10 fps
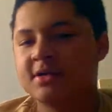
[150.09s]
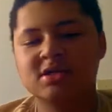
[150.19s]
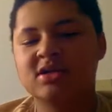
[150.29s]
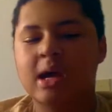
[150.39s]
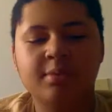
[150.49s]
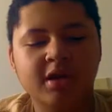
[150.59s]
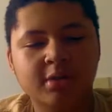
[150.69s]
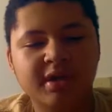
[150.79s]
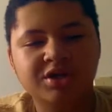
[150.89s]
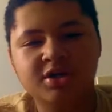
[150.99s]
Just slap it in
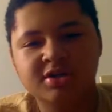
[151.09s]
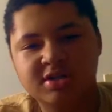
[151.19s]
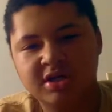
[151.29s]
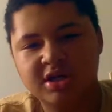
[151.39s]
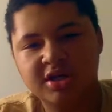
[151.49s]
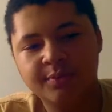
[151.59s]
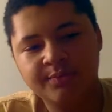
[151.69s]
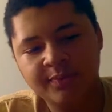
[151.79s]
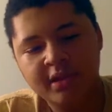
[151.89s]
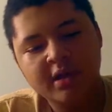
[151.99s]
to make sure it's secure.
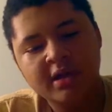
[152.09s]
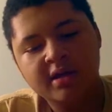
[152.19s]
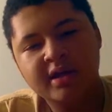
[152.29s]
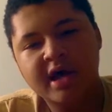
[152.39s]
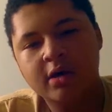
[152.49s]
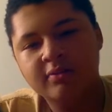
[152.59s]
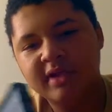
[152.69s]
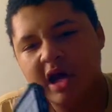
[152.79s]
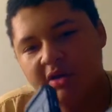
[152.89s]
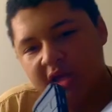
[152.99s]
Now
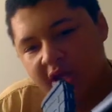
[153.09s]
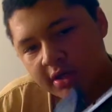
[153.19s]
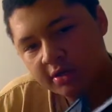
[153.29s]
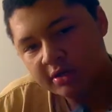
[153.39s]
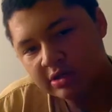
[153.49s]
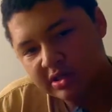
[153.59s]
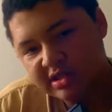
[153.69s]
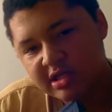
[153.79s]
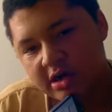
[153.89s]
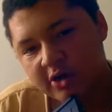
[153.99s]
down here, you can
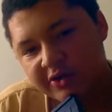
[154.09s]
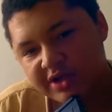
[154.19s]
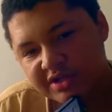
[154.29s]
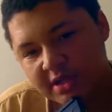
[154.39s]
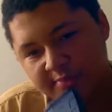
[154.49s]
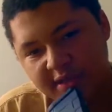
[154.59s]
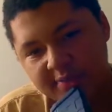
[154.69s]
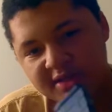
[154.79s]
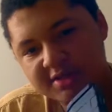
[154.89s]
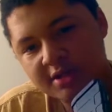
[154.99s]
see there are already some
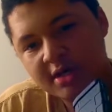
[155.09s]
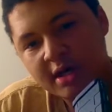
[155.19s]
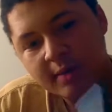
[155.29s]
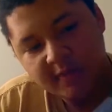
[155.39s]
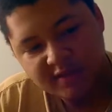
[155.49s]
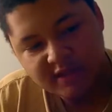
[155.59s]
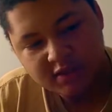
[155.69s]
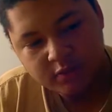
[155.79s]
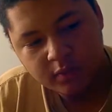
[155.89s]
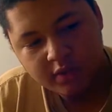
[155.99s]
BBs, but
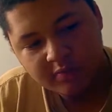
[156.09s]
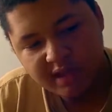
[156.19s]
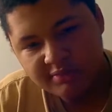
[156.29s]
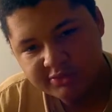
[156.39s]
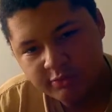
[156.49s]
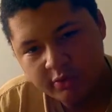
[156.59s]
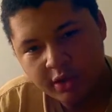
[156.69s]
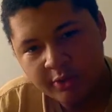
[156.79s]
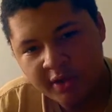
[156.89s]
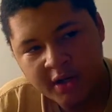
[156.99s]
this is where the BBs will
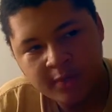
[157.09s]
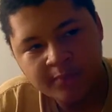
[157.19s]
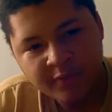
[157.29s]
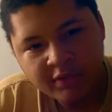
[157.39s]
load up.